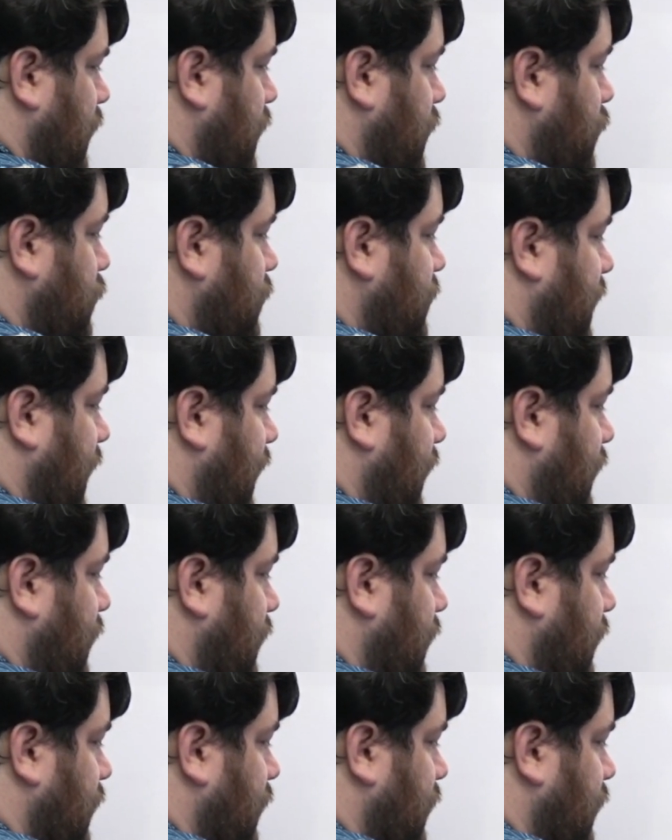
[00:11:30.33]

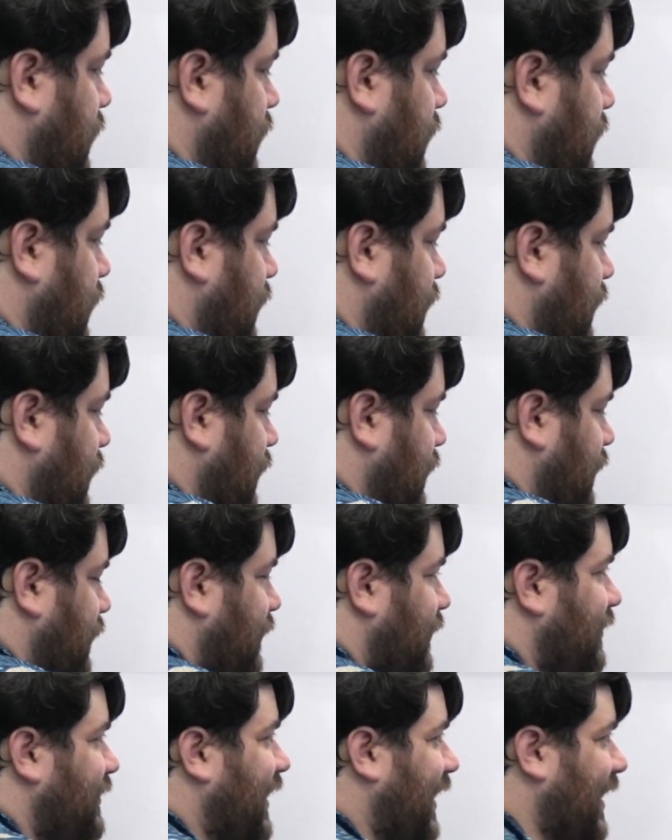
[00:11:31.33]
using
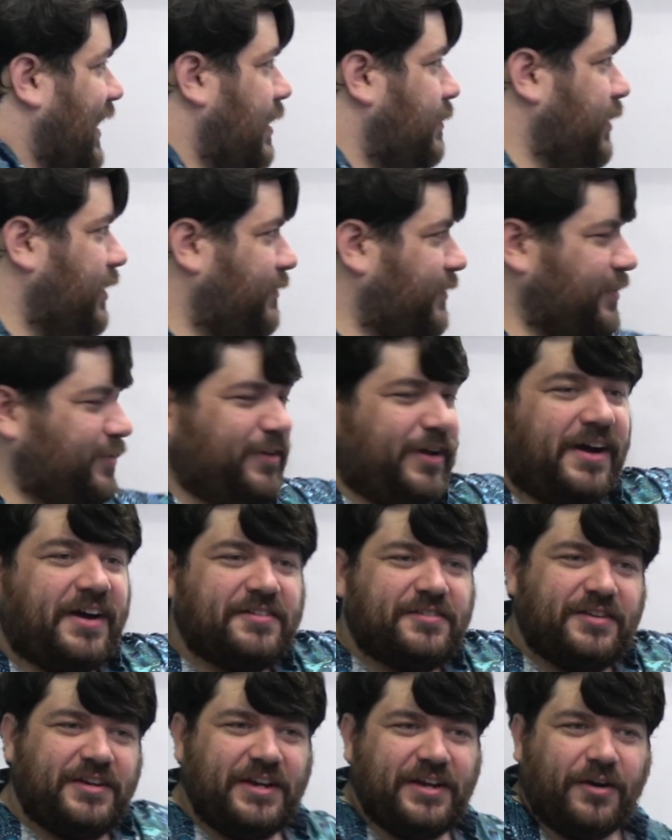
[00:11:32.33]
the dynamic
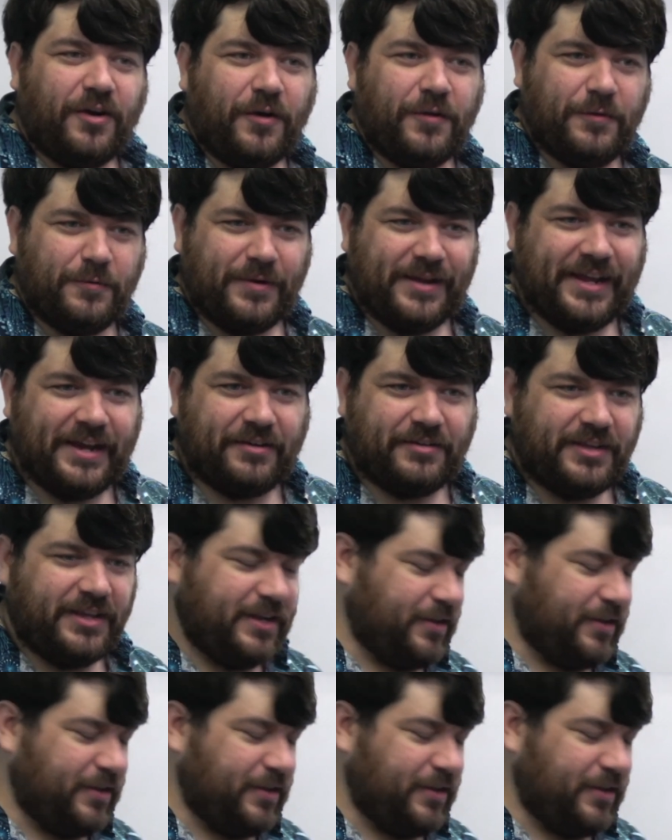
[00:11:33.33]
viscosity all the way out